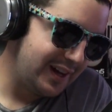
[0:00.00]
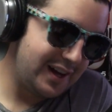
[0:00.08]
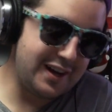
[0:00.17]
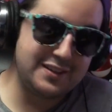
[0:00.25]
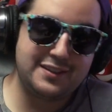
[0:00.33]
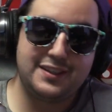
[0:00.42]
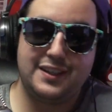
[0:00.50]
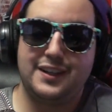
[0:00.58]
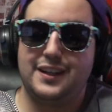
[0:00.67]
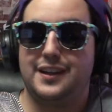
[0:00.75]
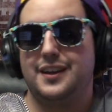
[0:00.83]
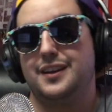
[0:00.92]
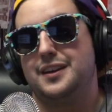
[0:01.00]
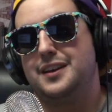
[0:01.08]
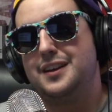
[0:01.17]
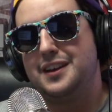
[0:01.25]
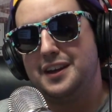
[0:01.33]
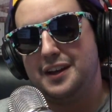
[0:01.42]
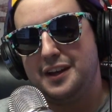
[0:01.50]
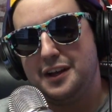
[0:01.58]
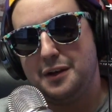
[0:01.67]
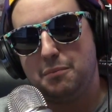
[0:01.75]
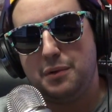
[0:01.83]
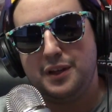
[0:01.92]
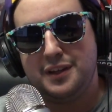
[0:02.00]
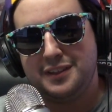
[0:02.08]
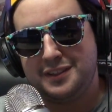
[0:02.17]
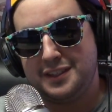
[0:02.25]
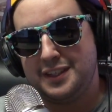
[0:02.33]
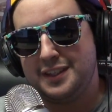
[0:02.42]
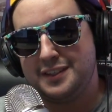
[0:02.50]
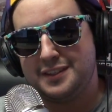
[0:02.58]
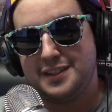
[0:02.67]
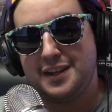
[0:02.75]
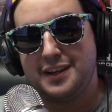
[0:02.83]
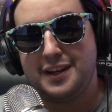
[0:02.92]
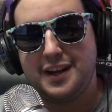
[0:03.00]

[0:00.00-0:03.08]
STD. A PST is not an